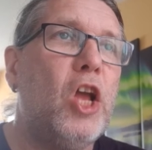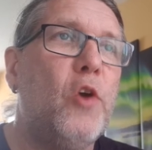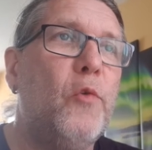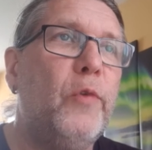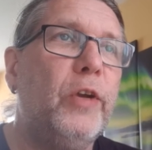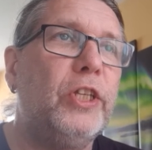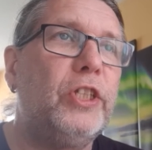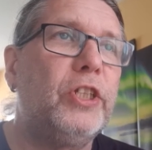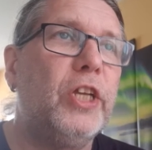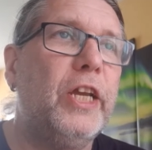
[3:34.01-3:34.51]

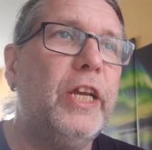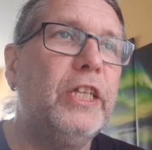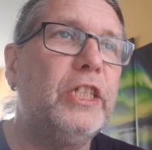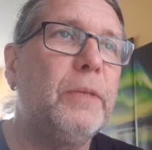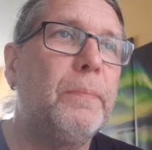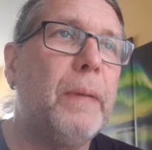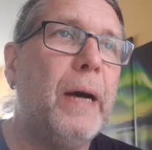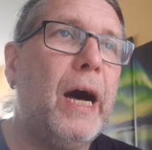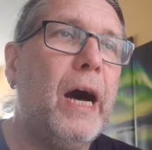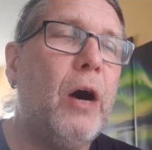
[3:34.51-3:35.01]
which is
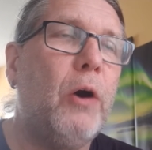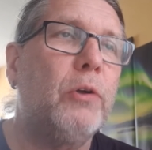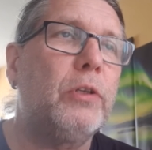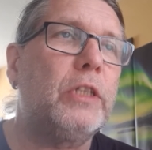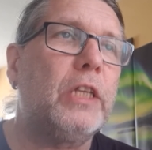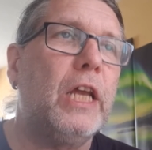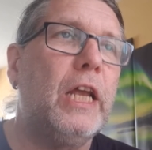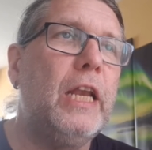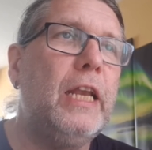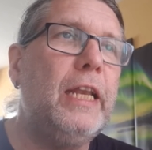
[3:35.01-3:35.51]

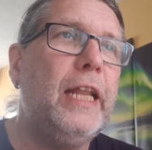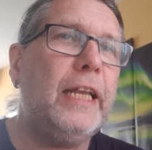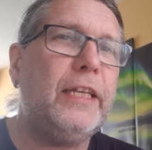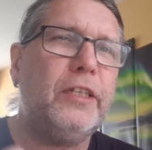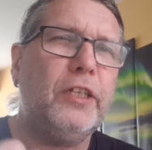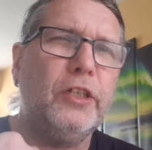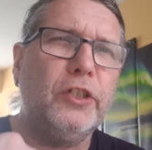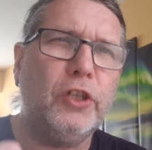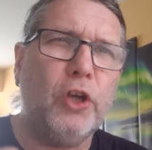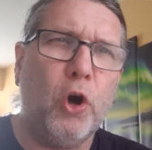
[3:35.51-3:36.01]
about
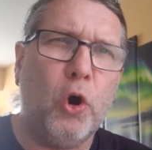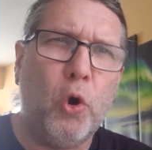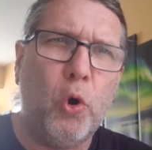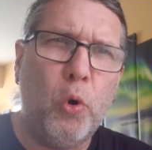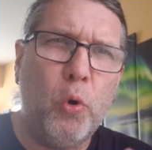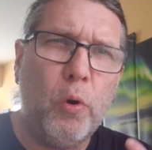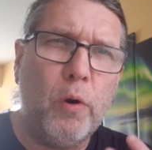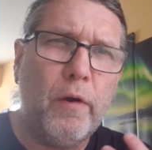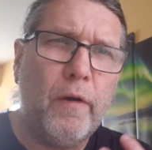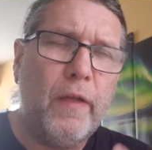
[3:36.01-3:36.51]
letting
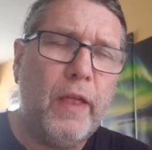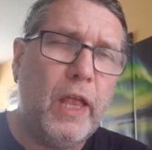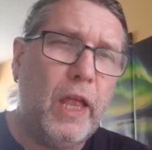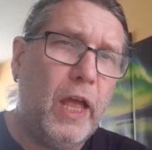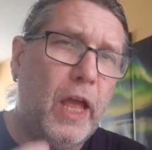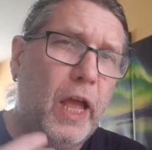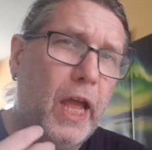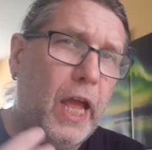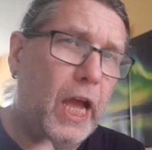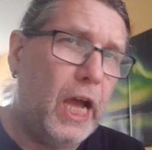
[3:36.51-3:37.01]
go
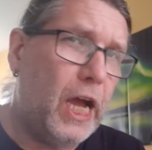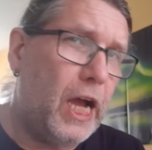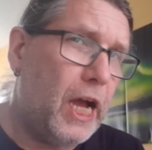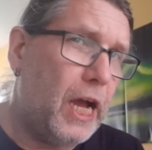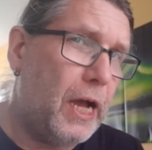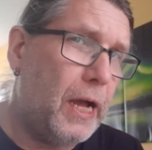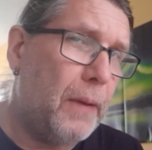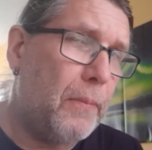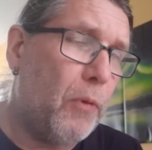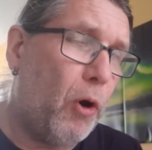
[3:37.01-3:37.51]

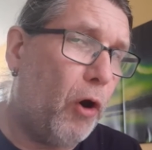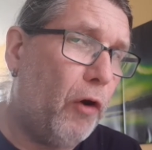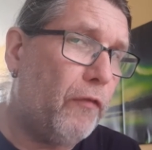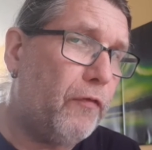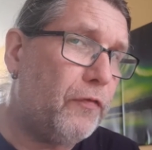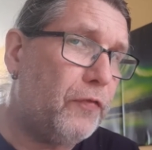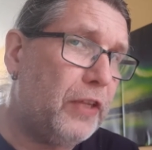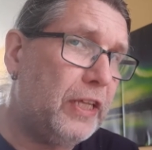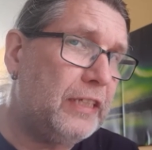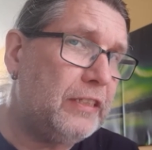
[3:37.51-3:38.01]
of
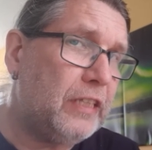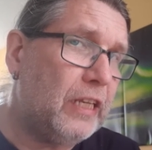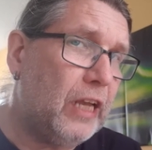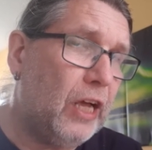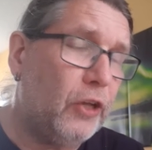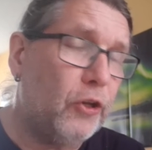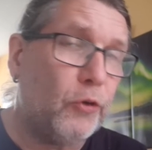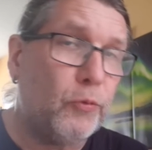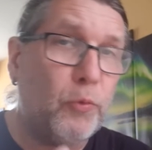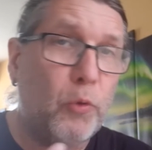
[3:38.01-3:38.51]
things that
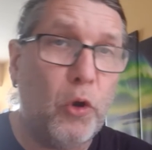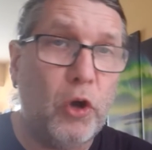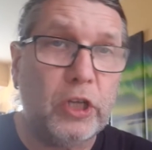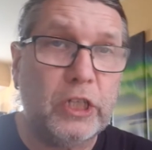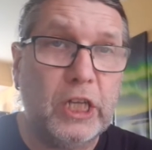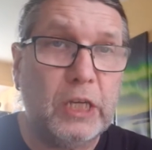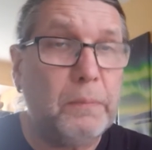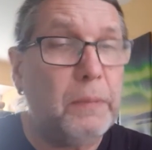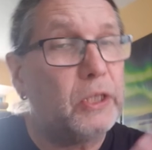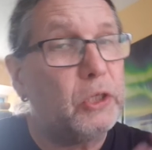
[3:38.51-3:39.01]
are not
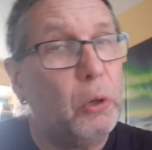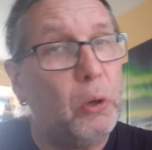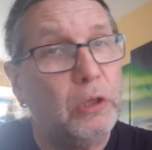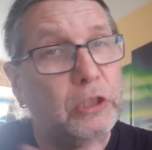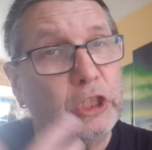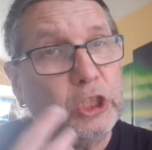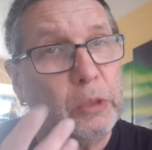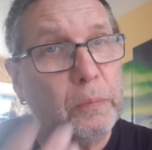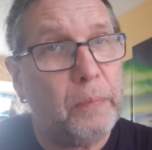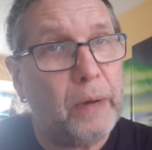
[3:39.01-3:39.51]
working, but
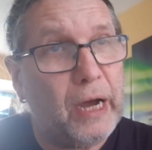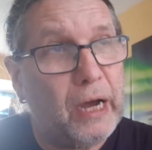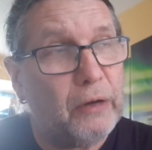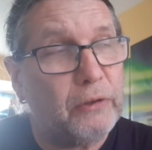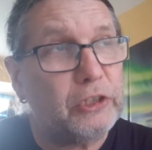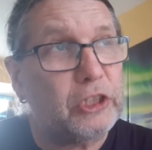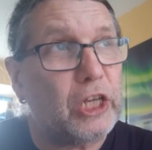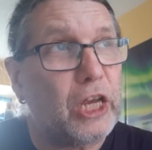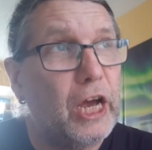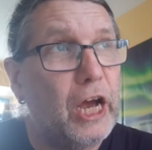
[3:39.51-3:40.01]
also
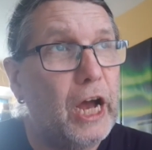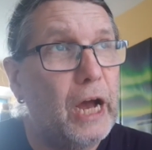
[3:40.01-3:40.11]
about